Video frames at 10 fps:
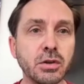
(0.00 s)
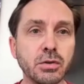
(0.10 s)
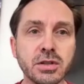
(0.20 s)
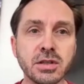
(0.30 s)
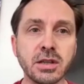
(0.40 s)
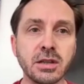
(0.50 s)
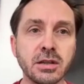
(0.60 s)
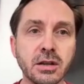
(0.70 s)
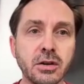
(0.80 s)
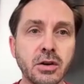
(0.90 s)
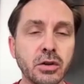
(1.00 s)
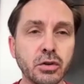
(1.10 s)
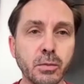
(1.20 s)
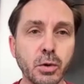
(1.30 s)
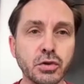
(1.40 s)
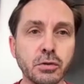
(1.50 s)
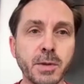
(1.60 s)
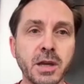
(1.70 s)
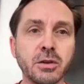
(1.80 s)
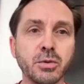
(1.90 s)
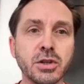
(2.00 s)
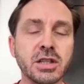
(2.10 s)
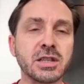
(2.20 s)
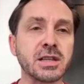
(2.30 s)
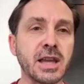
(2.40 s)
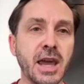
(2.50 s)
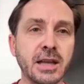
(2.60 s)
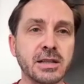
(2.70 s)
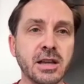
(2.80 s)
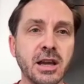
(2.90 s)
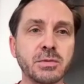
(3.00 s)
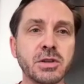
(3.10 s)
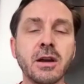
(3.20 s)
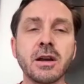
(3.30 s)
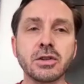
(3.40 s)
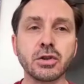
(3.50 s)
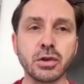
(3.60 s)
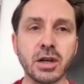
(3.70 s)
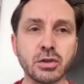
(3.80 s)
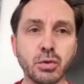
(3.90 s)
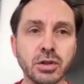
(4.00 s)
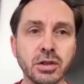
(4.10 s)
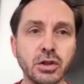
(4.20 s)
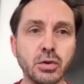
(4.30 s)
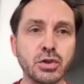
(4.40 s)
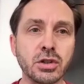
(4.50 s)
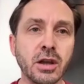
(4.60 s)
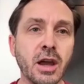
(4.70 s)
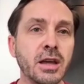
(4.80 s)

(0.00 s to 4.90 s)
you'll see you know on commercial bakeries it says enzymes, so that's what they're using.